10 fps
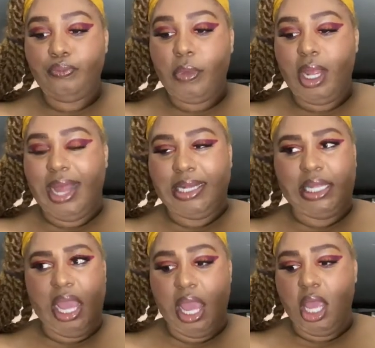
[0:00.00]
that's
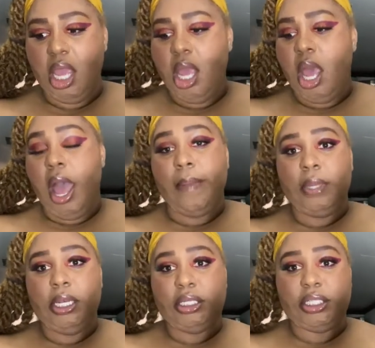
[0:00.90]
it. I'm
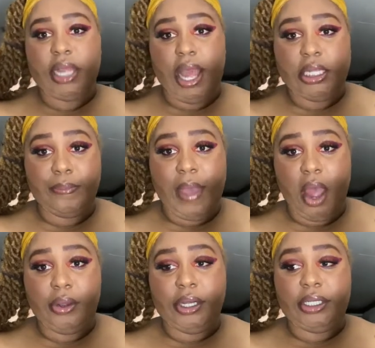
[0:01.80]
gonna just add some
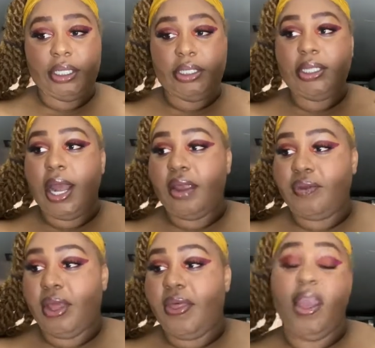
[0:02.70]
powder to set
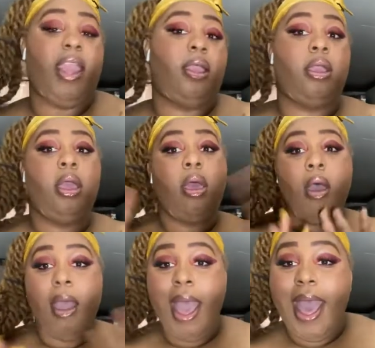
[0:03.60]
everything,
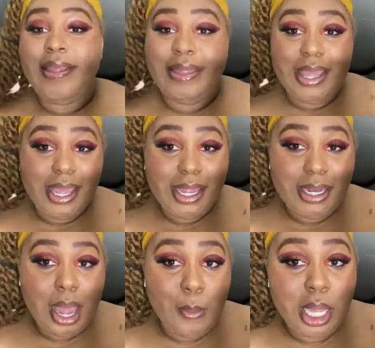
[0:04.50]
and then
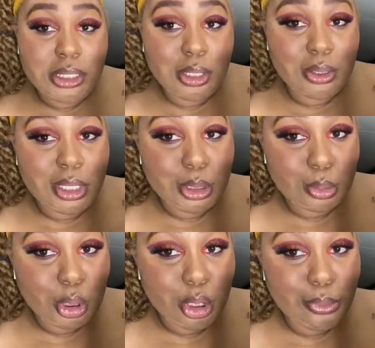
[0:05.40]
I'm about to go take
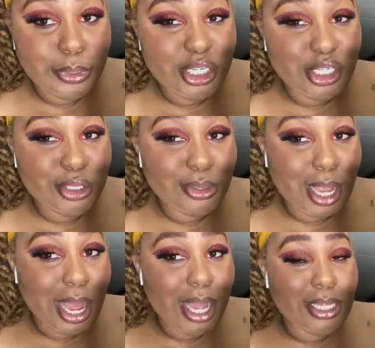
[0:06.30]
some cute pictures, you
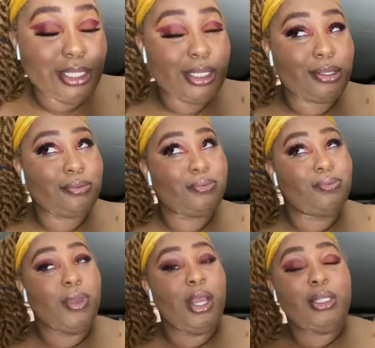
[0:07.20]
guys.
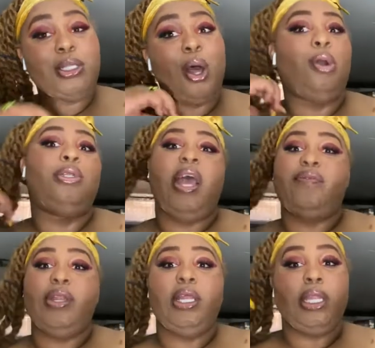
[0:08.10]
So
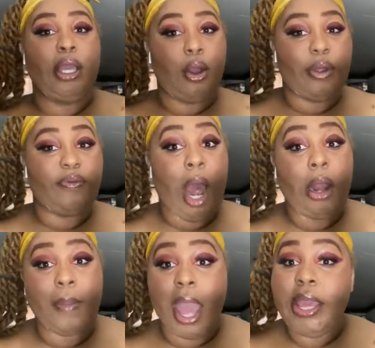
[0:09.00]
definitely go and follow
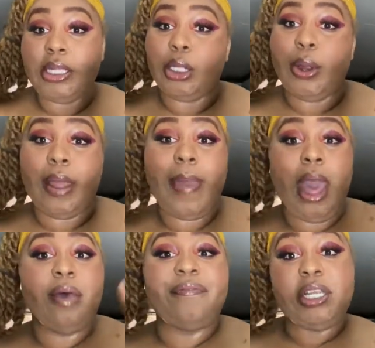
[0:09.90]
my Instagram at
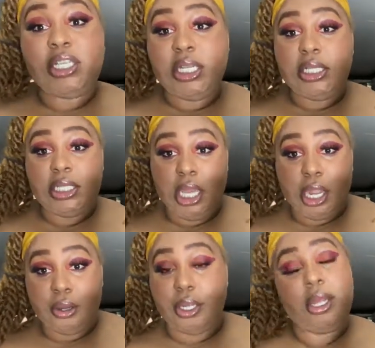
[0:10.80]
officially
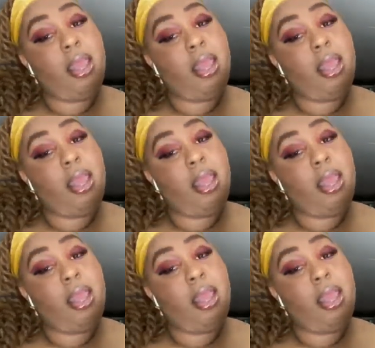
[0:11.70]
Ciara